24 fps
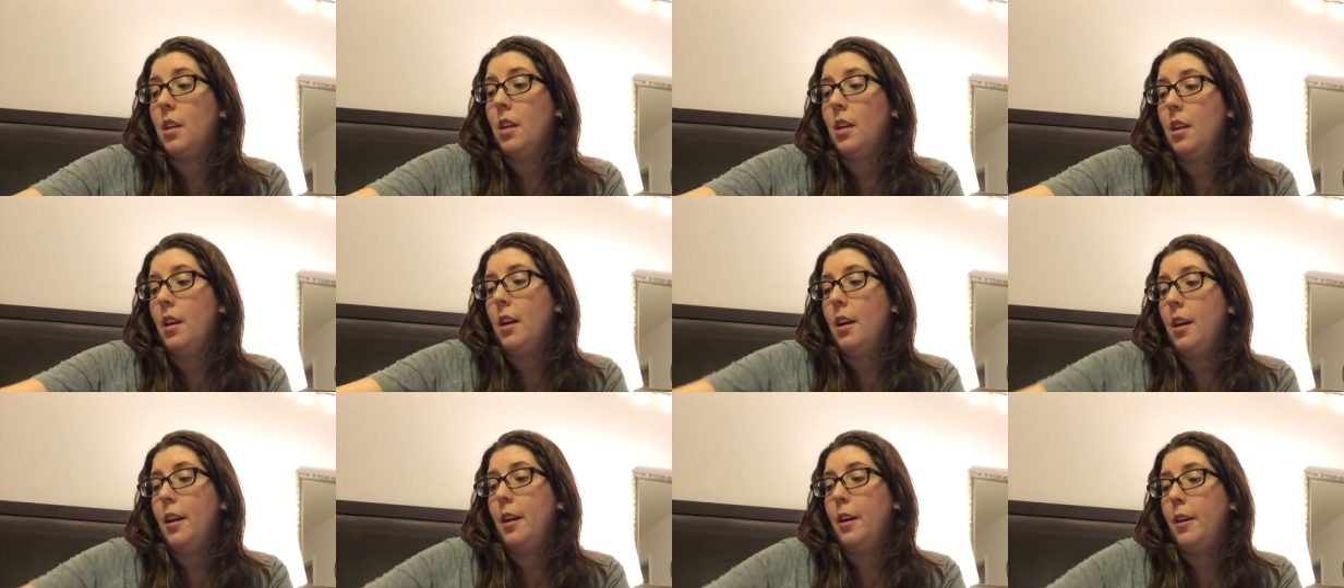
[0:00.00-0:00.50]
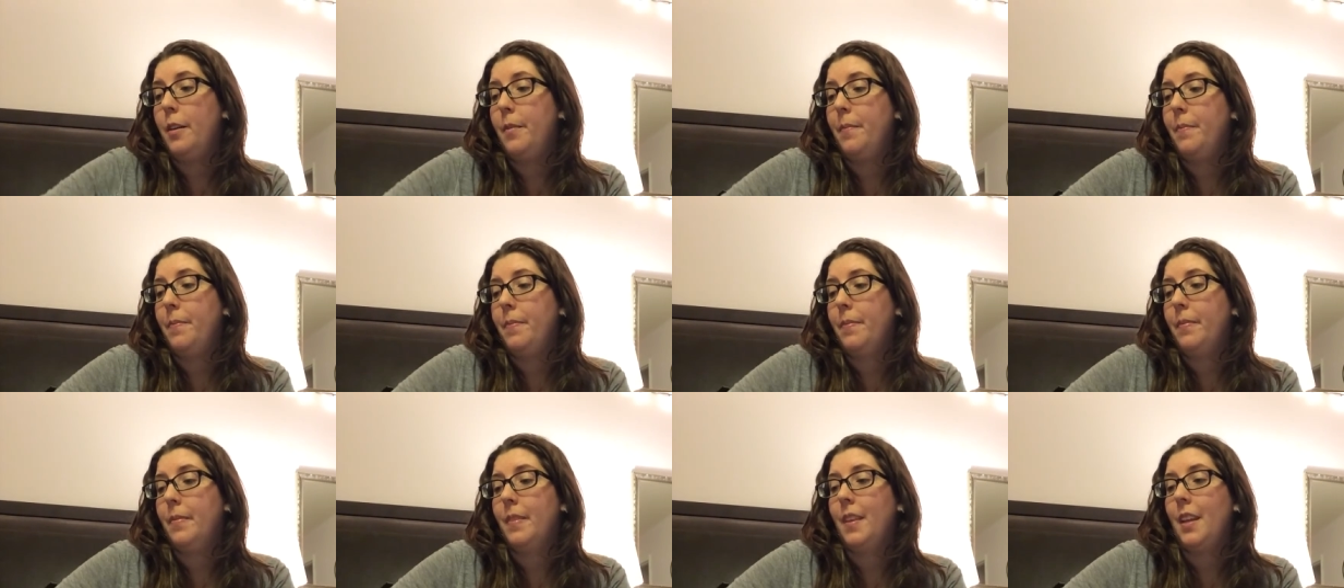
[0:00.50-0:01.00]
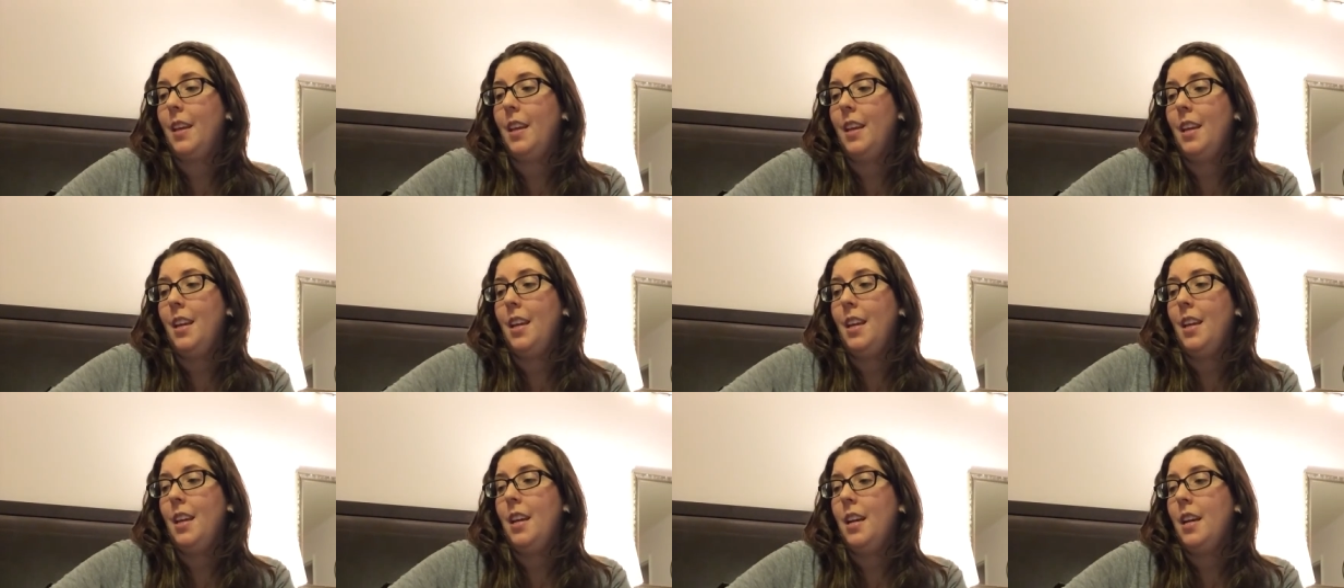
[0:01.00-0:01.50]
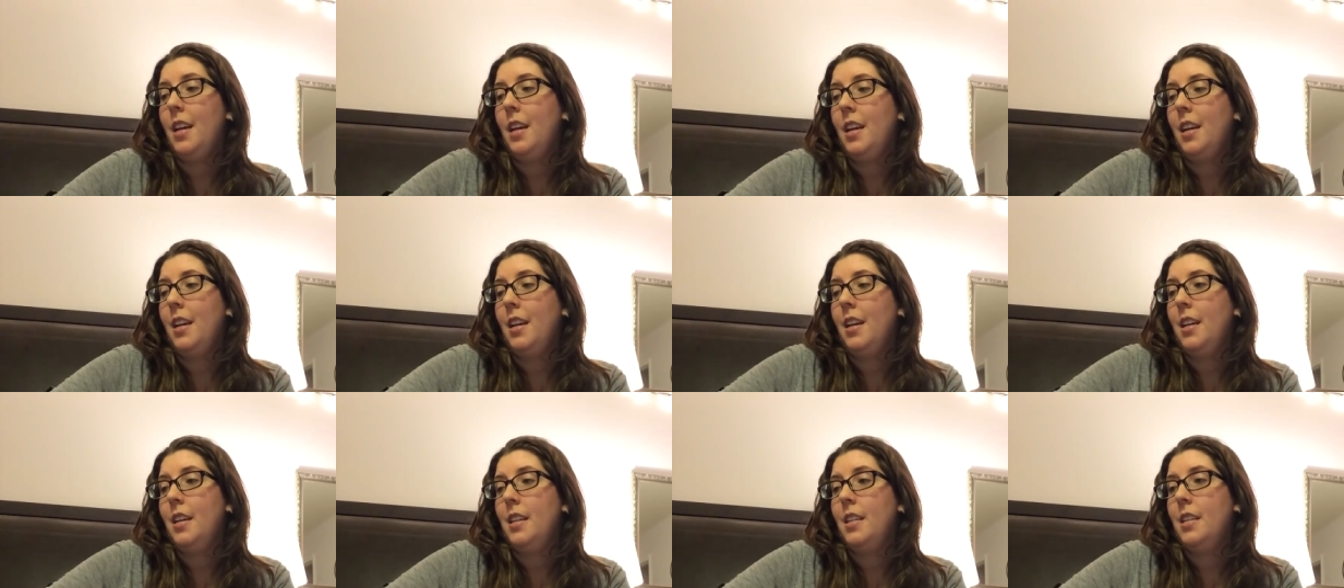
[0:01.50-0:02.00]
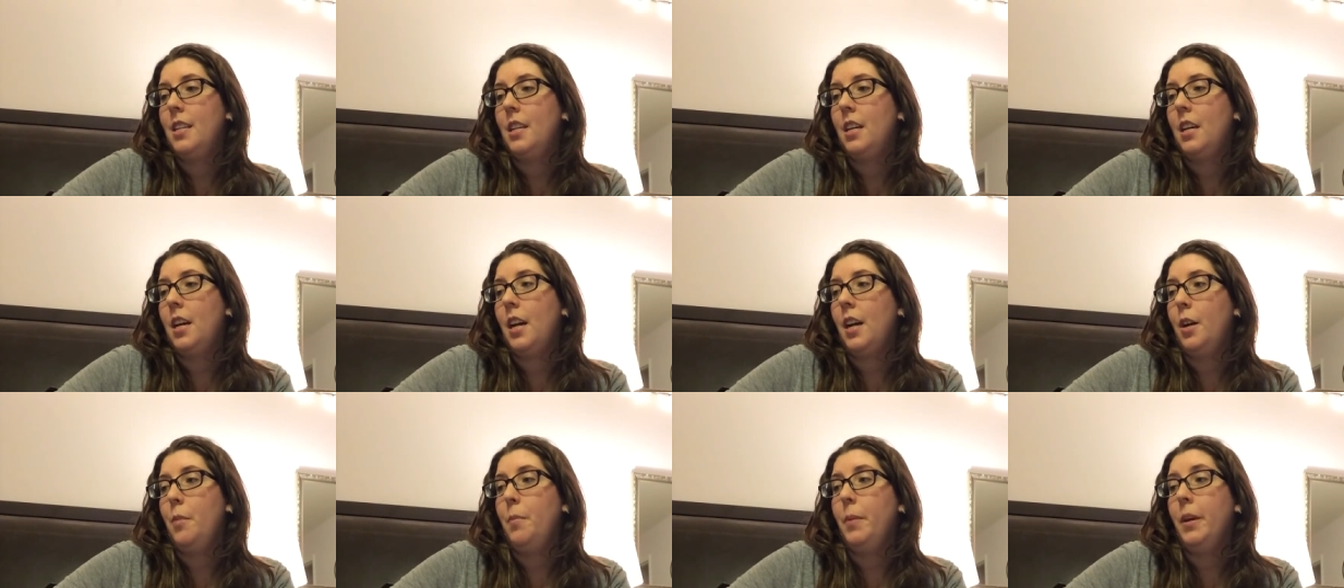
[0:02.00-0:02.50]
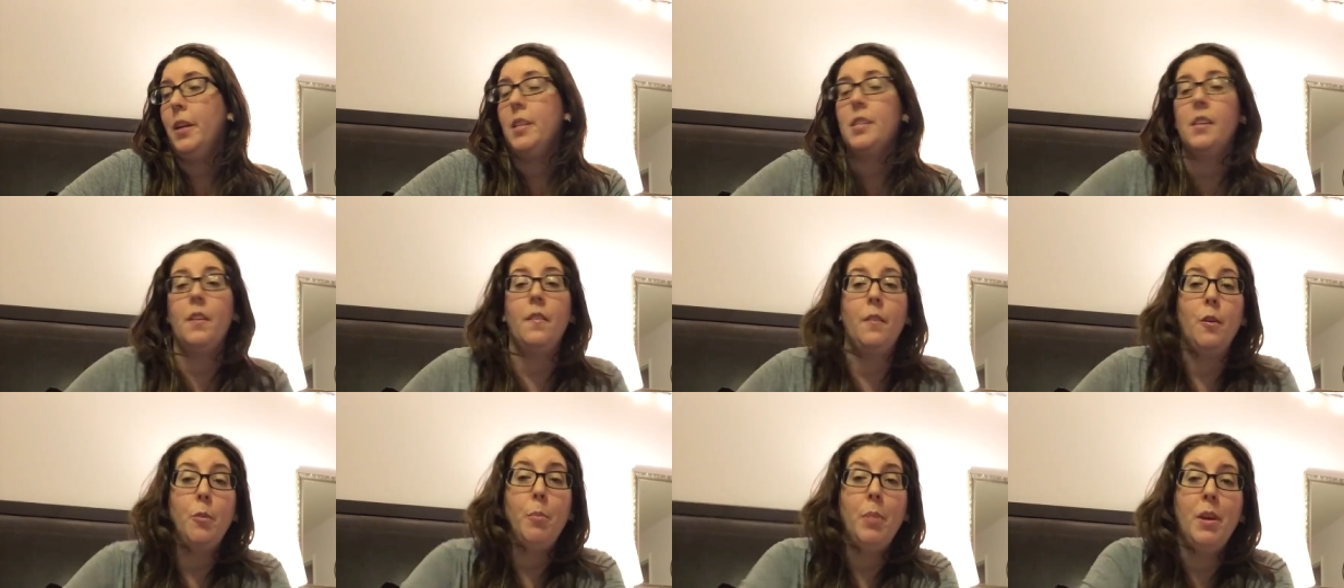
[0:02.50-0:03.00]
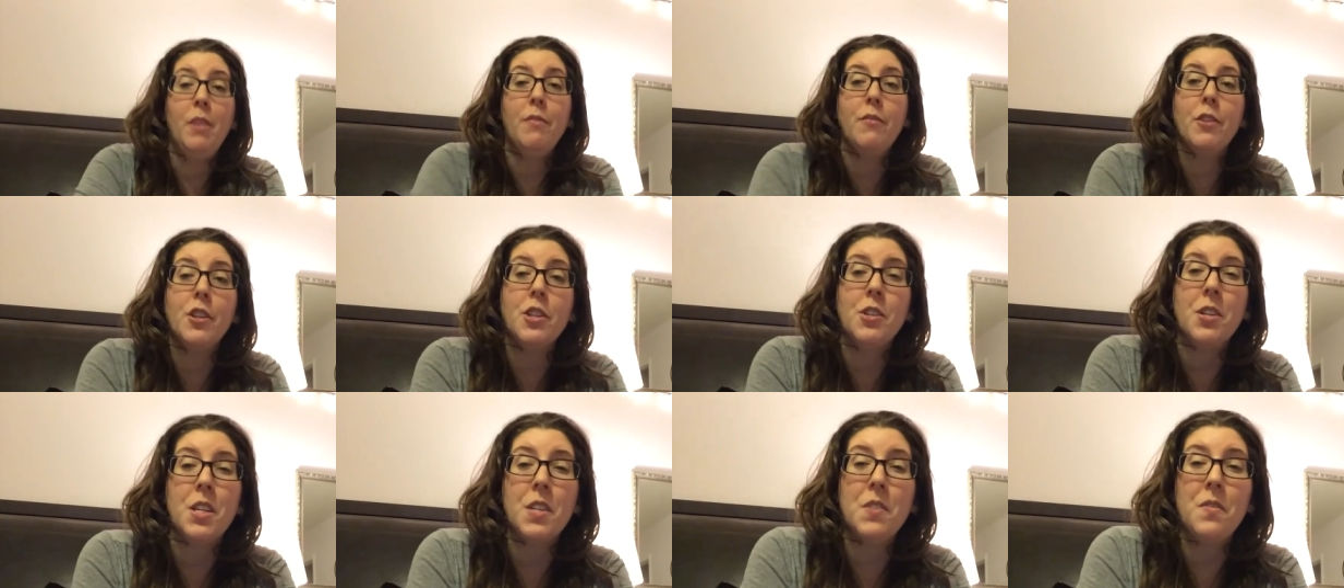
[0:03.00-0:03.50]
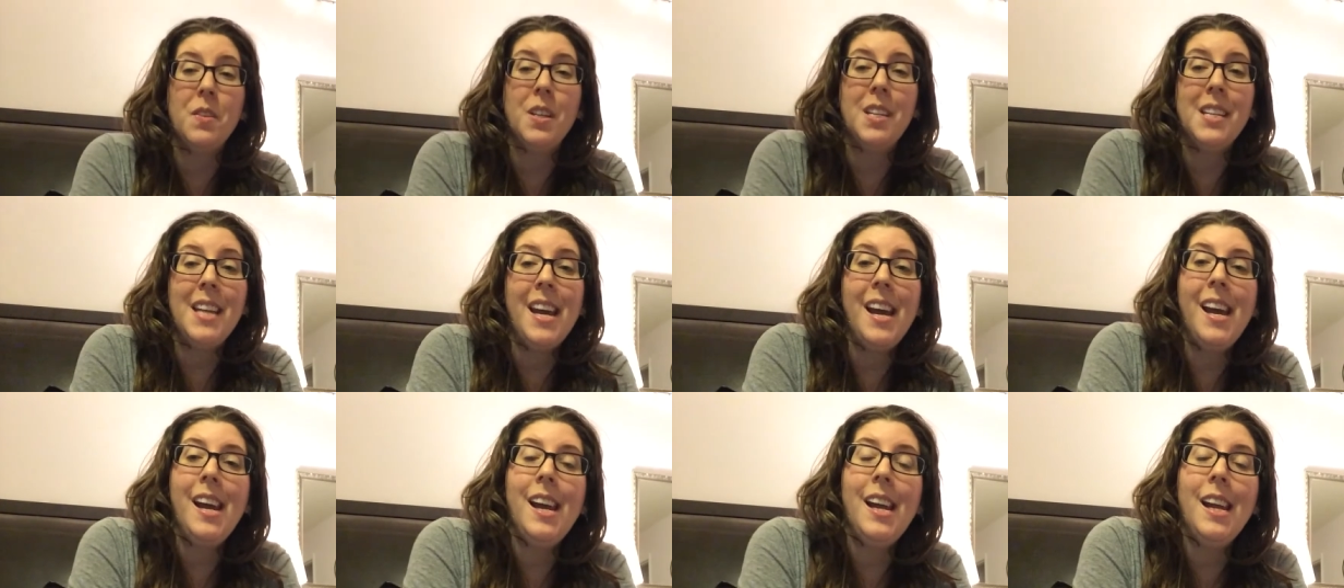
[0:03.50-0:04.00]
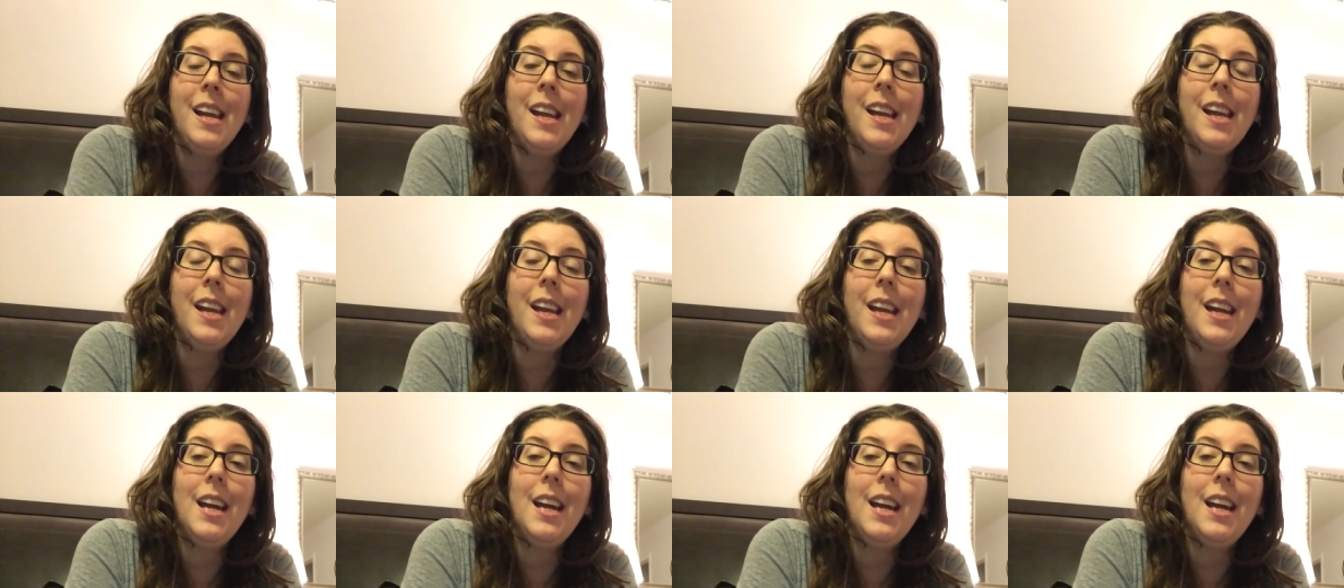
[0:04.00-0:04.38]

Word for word: Um, and I hope you guys have a pain-free, stress-free day,